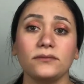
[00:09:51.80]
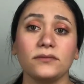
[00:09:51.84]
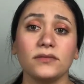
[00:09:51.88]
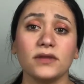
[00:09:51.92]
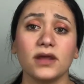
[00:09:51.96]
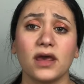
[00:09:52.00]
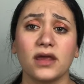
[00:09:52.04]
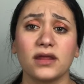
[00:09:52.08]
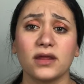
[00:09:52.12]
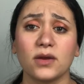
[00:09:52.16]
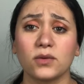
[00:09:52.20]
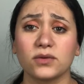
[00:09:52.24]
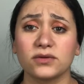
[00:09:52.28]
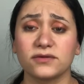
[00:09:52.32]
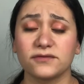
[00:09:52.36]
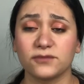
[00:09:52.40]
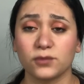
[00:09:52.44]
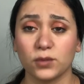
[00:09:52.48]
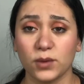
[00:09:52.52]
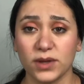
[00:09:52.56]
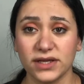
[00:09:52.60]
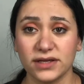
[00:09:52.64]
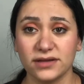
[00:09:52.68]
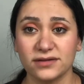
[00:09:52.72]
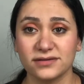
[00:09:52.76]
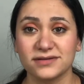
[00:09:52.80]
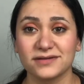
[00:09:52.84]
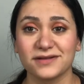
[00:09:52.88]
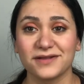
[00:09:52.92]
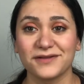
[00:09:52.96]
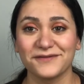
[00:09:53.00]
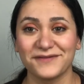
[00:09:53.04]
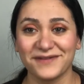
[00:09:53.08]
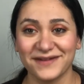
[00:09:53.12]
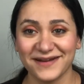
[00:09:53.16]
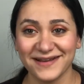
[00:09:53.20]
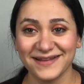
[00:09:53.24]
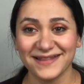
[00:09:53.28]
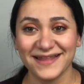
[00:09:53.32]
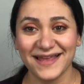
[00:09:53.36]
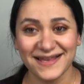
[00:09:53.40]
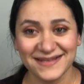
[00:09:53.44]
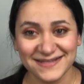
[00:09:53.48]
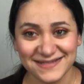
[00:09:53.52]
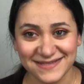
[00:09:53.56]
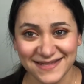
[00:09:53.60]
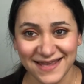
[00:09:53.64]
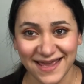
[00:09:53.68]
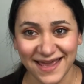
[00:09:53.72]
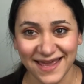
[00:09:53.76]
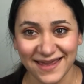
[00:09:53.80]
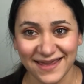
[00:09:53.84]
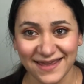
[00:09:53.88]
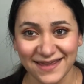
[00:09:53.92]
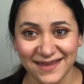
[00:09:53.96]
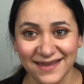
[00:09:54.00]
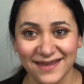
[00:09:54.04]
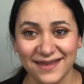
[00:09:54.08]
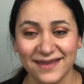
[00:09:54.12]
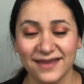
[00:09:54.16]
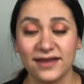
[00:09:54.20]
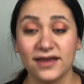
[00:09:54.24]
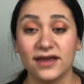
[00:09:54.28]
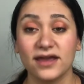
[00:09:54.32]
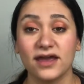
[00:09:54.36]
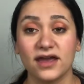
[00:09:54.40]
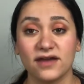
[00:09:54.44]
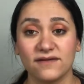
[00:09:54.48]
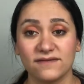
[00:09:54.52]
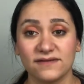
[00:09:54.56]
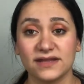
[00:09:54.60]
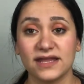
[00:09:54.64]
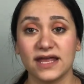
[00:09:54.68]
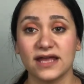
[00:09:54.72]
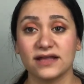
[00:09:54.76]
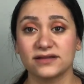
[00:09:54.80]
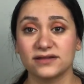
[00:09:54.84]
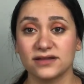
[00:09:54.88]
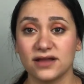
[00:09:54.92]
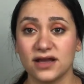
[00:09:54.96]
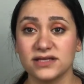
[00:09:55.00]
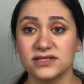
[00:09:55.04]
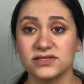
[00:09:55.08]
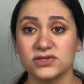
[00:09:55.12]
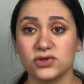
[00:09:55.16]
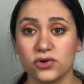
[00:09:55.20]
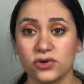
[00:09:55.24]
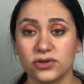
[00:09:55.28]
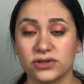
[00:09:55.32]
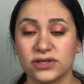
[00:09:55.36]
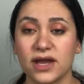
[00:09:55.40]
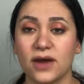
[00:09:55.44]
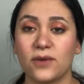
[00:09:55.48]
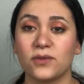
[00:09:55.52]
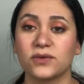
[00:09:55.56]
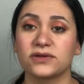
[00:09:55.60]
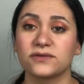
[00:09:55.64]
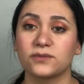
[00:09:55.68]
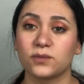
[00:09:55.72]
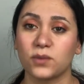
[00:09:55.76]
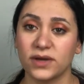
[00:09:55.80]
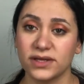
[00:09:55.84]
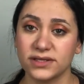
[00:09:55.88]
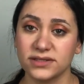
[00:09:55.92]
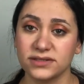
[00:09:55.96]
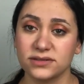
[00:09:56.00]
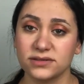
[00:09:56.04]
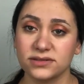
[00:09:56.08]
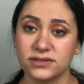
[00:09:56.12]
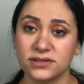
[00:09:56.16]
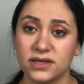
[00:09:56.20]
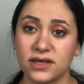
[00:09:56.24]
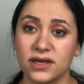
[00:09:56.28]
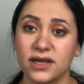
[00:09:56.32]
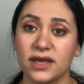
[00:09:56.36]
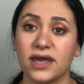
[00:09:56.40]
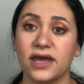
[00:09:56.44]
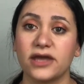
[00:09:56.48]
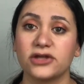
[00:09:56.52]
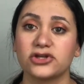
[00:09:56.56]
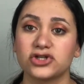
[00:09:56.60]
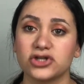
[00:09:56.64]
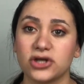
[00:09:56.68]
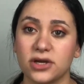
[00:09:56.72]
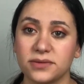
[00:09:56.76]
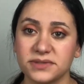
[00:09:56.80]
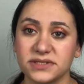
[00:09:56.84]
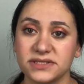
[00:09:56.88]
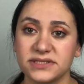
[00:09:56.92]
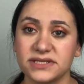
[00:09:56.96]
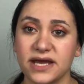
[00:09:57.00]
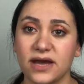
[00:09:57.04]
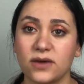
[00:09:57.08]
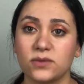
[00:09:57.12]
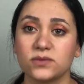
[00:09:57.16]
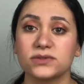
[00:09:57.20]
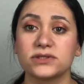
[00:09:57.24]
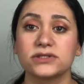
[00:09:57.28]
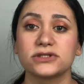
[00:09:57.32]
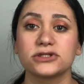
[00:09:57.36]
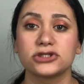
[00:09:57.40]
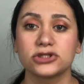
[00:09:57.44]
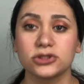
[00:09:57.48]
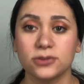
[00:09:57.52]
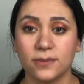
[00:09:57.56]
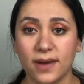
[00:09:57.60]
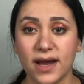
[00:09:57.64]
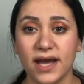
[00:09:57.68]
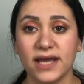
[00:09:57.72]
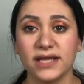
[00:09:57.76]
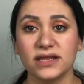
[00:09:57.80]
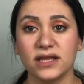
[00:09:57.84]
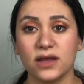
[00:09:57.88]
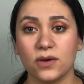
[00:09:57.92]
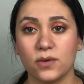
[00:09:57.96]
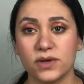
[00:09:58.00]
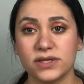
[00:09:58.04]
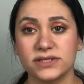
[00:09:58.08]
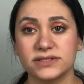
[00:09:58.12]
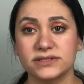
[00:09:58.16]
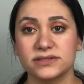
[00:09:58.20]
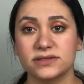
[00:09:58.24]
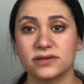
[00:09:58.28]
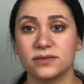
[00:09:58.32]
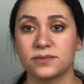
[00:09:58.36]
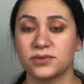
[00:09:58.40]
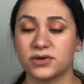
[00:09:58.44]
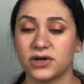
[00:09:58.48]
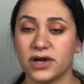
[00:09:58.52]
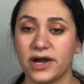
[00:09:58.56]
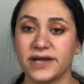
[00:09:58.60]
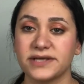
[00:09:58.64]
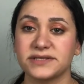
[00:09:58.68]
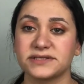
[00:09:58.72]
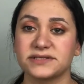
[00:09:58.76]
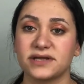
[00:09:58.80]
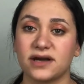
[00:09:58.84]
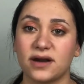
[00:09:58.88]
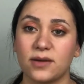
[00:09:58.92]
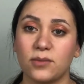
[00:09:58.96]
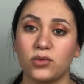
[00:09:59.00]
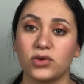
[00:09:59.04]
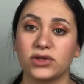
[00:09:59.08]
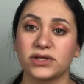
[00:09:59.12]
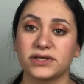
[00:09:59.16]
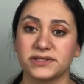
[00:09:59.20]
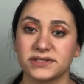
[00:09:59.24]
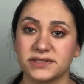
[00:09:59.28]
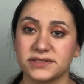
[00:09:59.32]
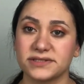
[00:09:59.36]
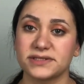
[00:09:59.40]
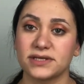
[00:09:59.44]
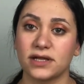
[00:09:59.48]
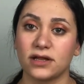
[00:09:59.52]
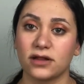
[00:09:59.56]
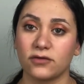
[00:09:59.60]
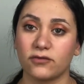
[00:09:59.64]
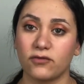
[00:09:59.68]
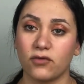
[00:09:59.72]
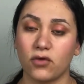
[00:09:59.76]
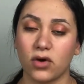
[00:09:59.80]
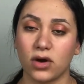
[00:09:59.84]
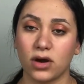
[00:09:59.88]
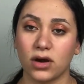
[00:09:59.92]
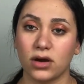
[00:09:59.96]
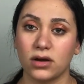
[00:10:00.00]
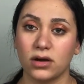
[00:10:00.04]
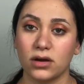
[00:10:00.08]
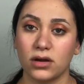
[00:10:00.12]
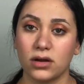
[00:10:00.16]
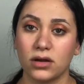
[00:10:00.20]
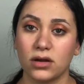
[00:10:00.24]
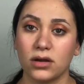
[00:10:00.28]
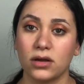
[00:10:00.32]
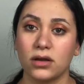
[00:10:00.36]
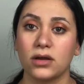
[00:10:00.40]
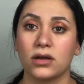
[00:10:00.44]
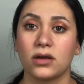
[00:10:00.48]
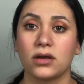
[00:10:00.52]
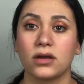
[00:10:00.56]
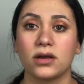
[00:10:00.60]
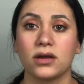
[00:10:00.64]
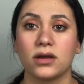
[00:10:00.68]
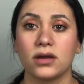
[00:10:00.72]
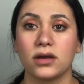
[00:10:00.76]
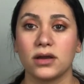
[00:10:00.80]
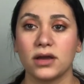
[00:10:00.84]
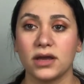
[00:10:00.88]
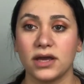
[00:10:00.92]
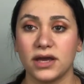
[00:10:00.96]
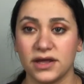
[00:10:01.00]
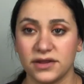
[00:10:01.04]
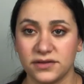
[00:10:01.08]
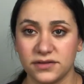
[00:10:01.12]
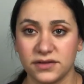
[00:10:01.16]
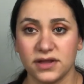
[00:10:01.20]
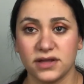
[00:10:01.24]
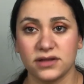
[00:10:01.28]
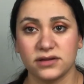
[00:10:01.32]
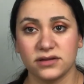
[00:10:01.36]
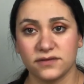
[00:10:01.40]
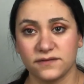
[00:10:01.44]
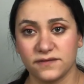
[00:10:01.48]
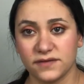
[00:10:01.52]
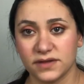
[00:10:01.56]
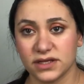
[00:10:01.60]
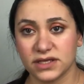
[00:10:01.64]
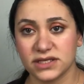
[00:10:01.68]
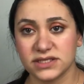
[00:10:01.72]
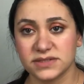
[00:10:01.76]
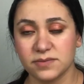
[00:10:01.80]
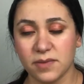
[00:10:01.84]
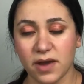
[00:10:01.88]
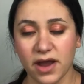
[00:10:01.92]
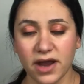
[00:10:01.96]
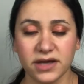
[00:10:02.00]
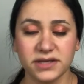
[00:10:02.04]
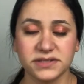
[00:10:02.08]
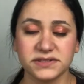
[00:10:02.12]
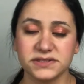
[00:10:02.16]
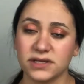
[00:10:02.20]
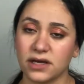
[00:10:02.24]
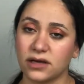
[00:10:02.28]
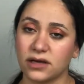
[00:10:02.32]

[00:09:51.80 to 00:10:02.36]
And I would have waited till the very last day. If it had not sold, I would have went and dropped it down to my lowest price that I'm willing to sell it for. And then if it expires, I